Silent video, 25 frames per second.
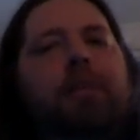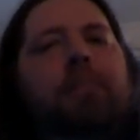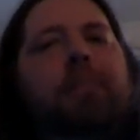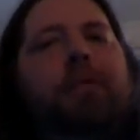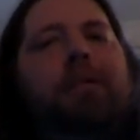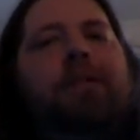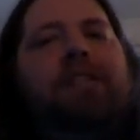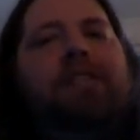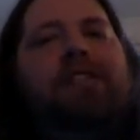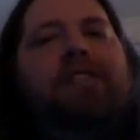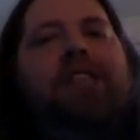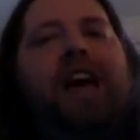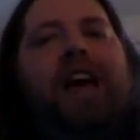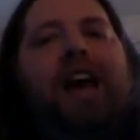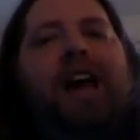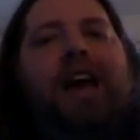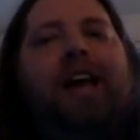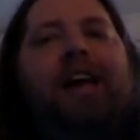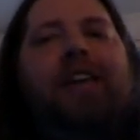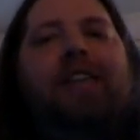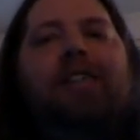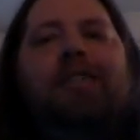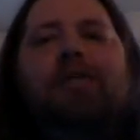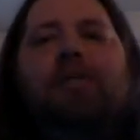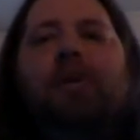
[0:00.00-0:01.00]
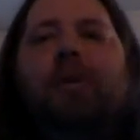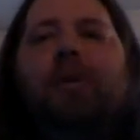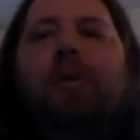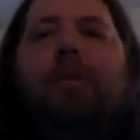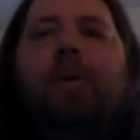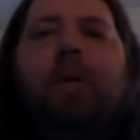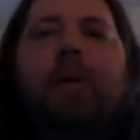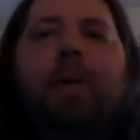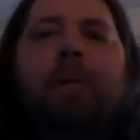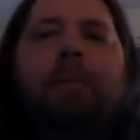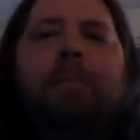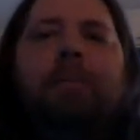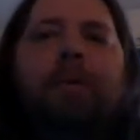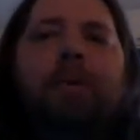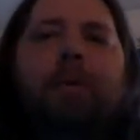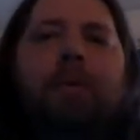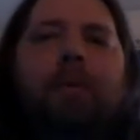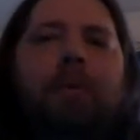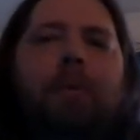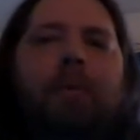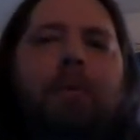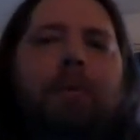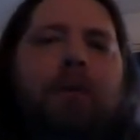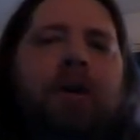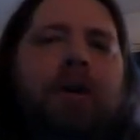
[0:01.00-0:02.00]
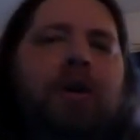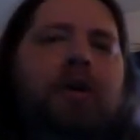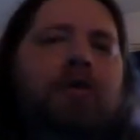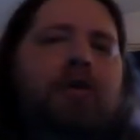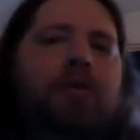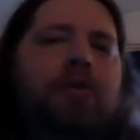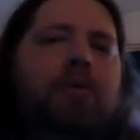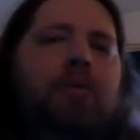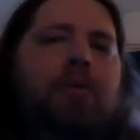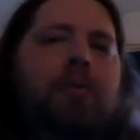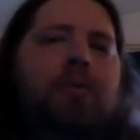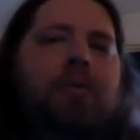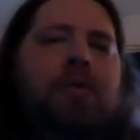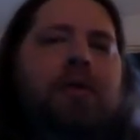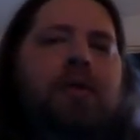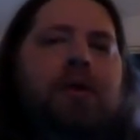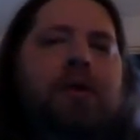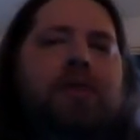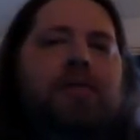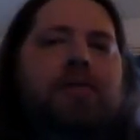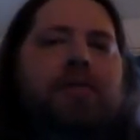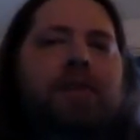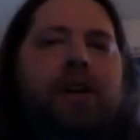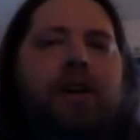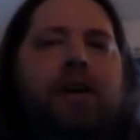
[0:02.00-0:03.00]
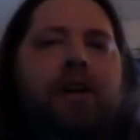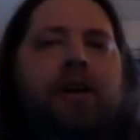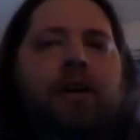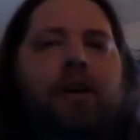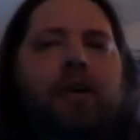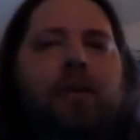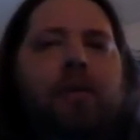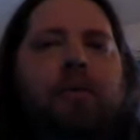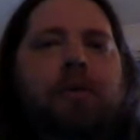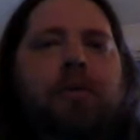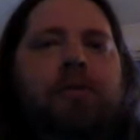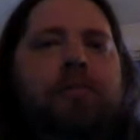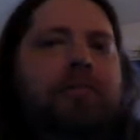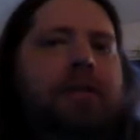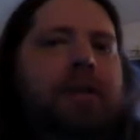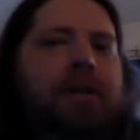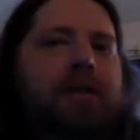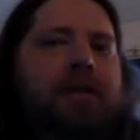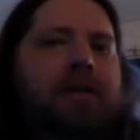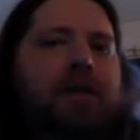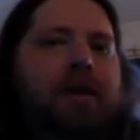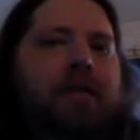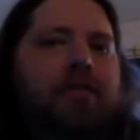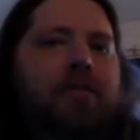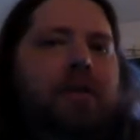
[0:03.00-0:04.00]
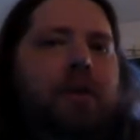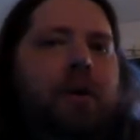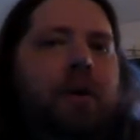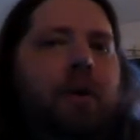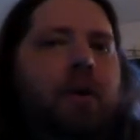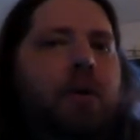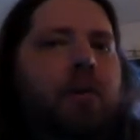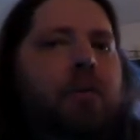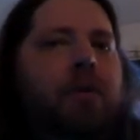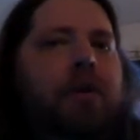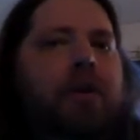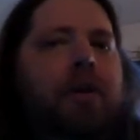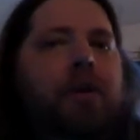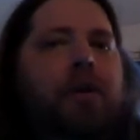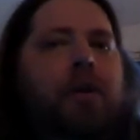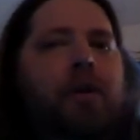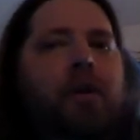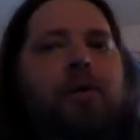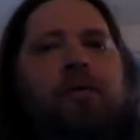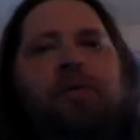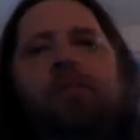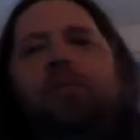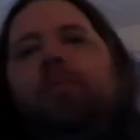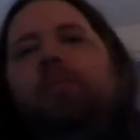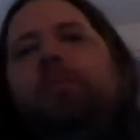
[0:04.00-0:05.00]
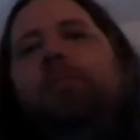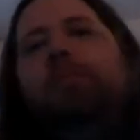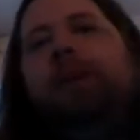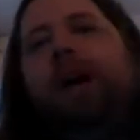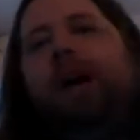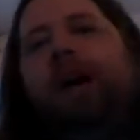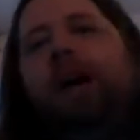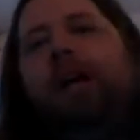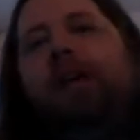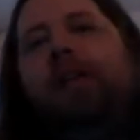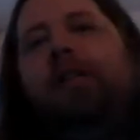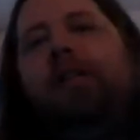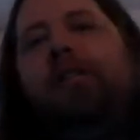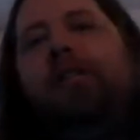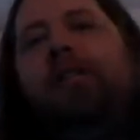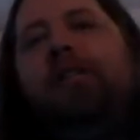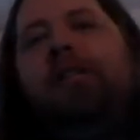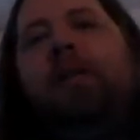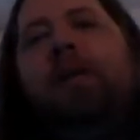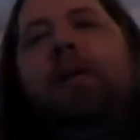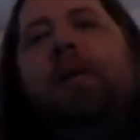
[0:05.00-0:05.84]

but static, so we're reshooting this video, which means I've already gone through the box.